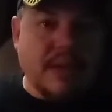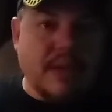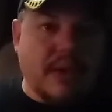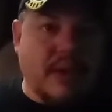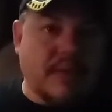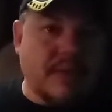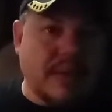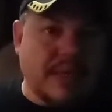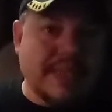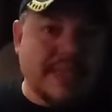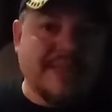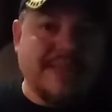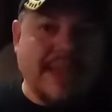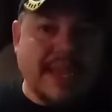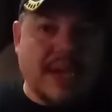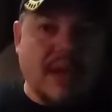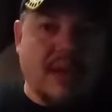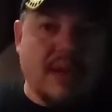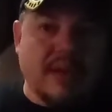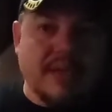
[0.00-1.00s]
know, they
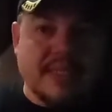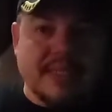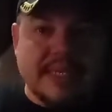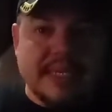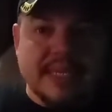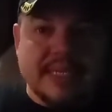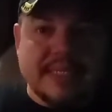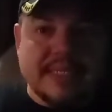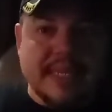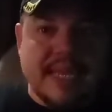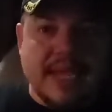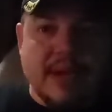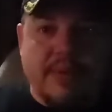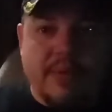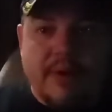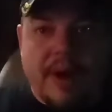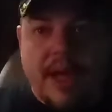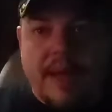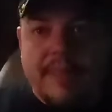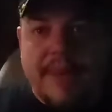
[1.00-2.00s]
call it TSA
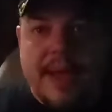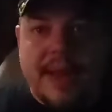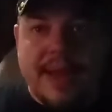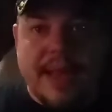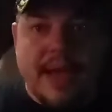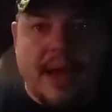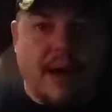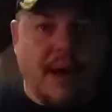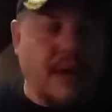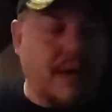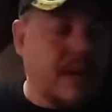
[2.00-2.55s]
where I'm at now.